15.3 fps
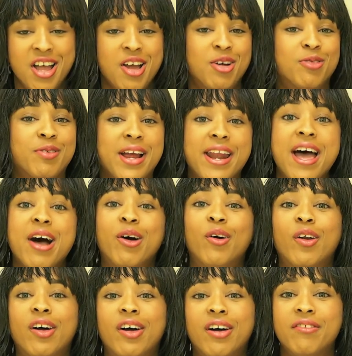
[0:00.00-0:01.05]
ran out
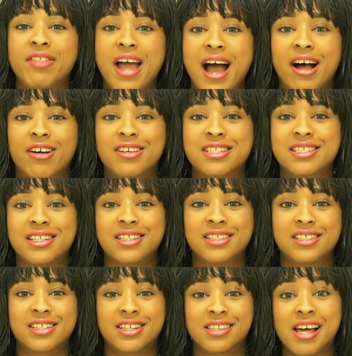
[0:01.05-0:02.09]
of the house and
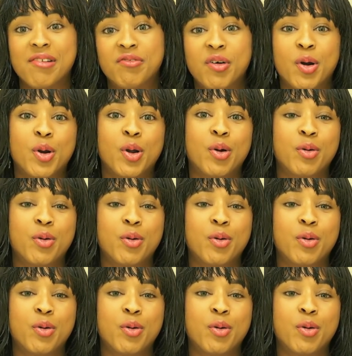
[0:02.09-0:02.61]
took that photo